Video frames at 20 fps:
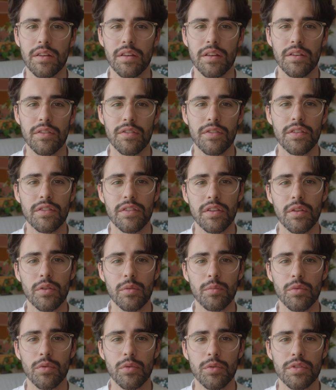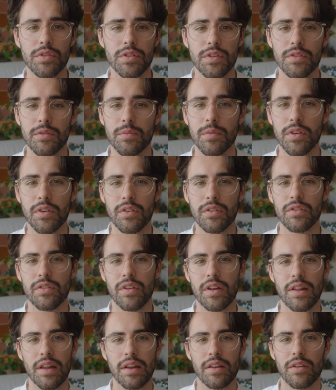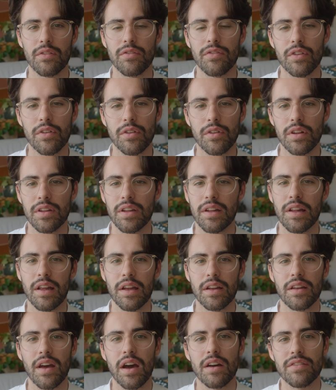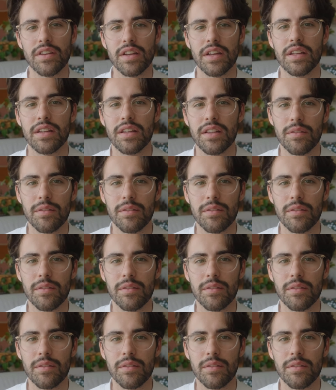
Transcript: a physical book just because I like the feel and I like having it